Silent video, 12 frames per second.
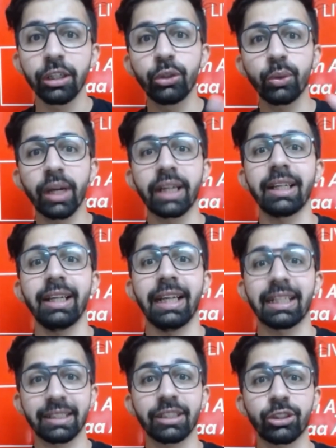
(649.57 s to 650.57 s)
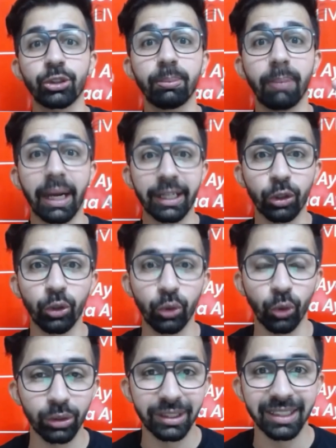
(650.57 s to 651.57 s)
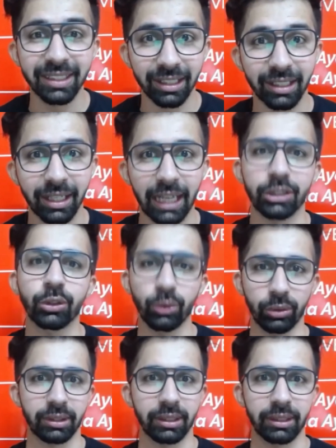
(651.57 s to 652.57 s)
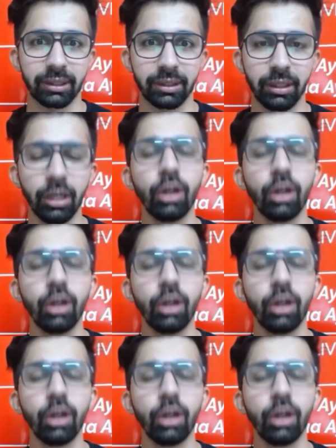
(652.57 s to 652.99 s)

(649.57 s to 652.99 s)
you get an access to micro courses and crash courses.